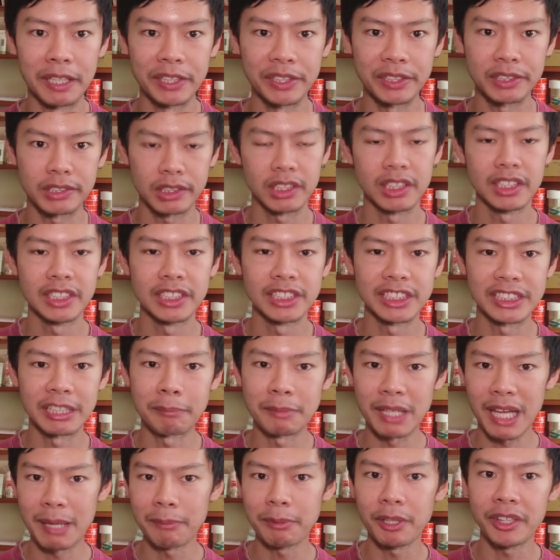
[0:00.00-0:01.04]
But
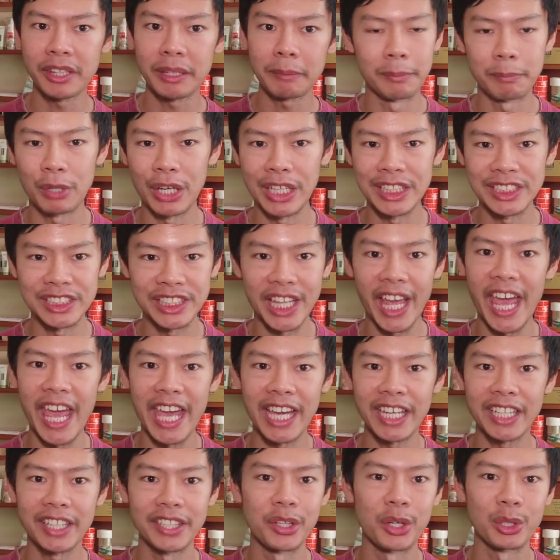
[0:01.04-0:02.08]
sometimes the price
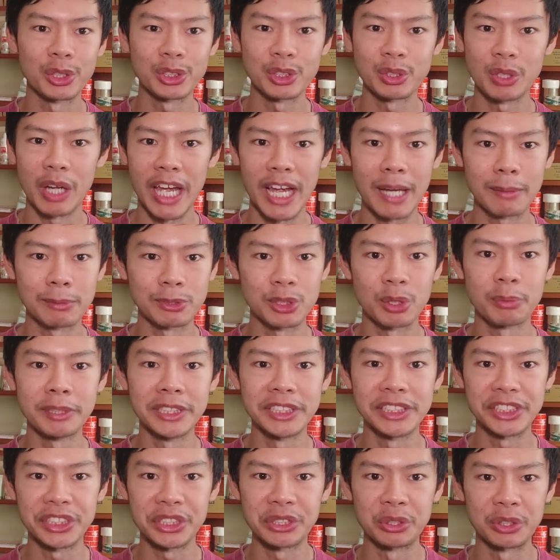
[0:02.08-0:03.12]
tank, and also I have so
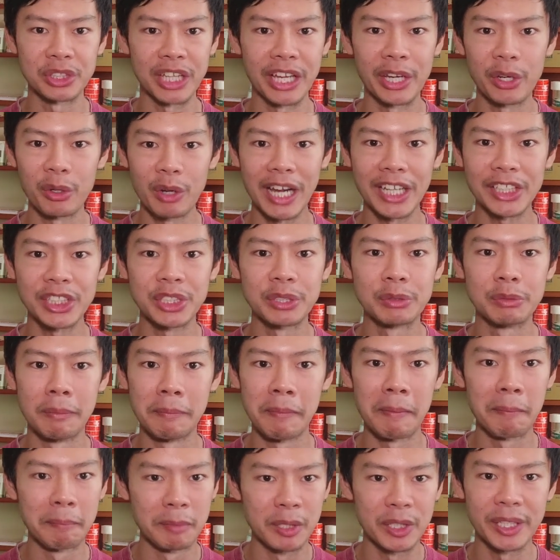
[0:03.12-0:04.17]
many SKUs, I don't actually
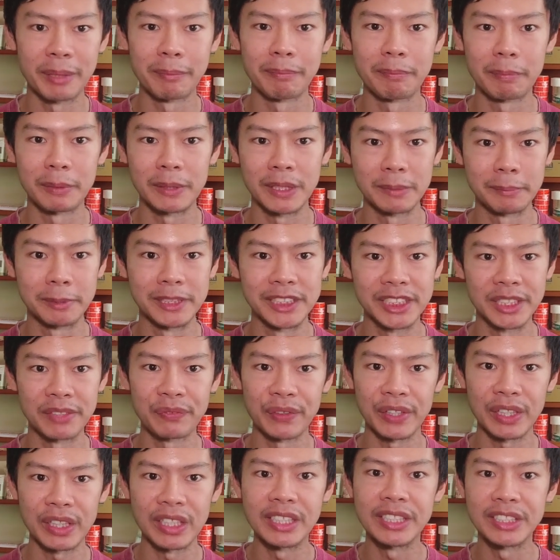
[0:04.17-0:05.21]
remember them
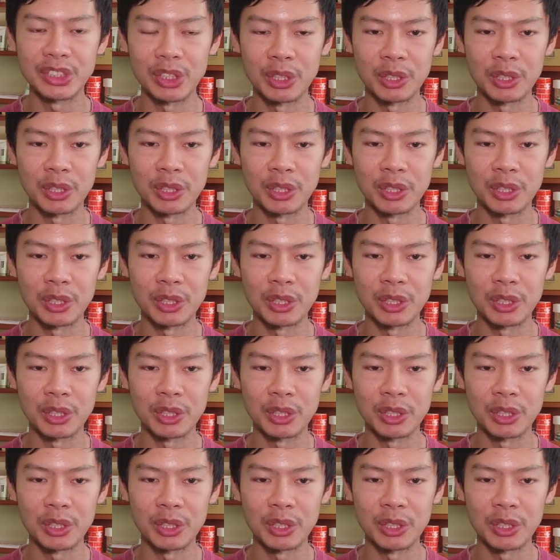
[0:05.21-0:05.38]
specifically.